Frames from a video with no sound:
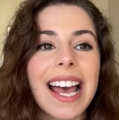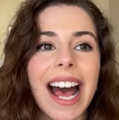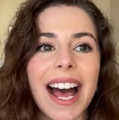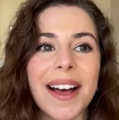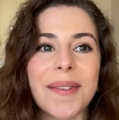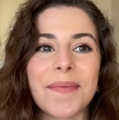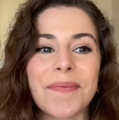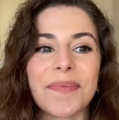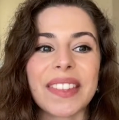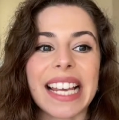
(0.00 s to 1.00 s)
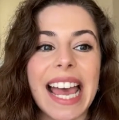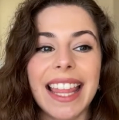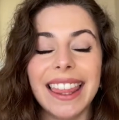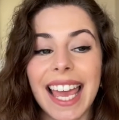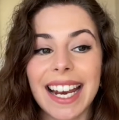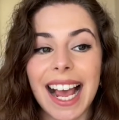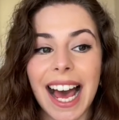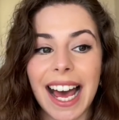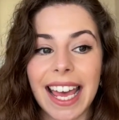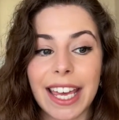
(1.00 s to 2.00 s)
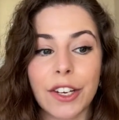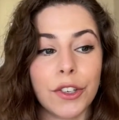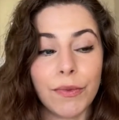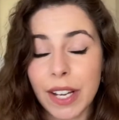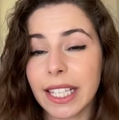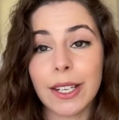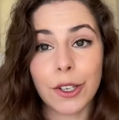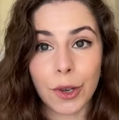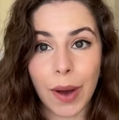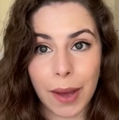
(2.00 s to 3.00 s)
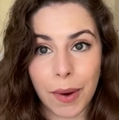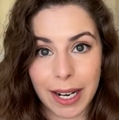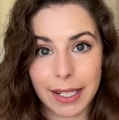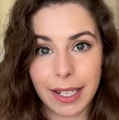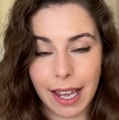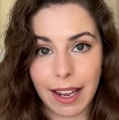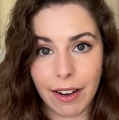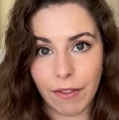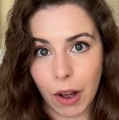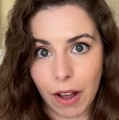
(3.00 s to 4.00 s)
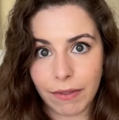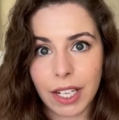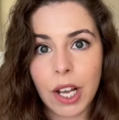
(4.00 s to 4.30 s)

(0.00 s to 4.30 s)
Um, and then I really knew I wanted to get involved